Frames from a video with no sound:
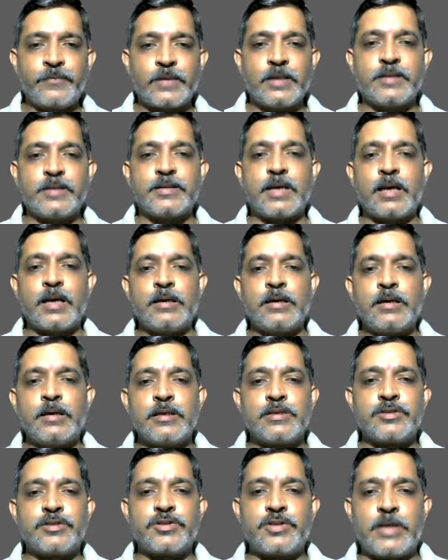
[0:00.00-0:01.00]
is a
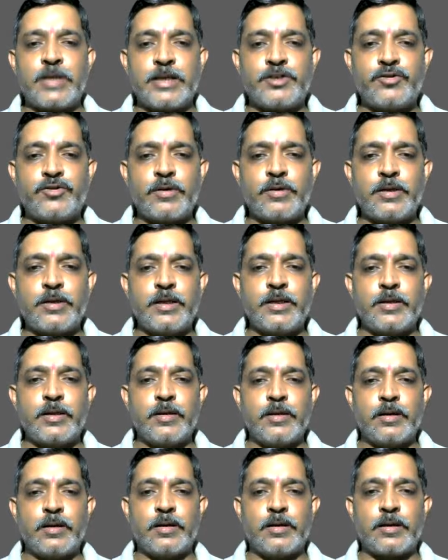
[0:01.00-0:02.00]
statutory
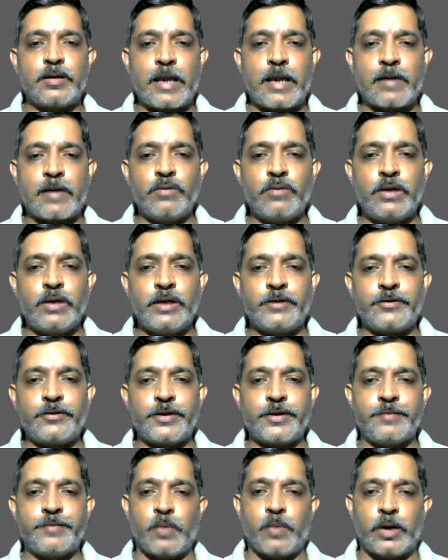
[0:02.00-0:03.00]

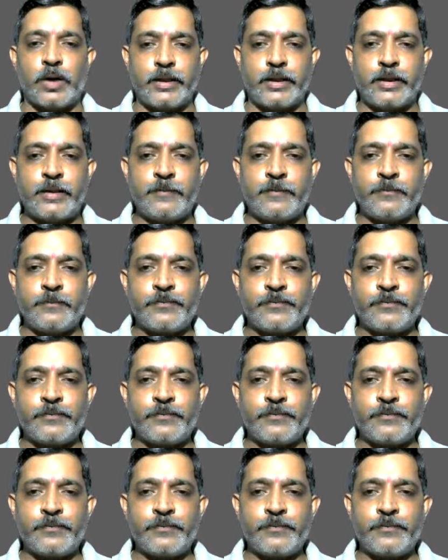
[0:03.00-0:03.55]
regulatory body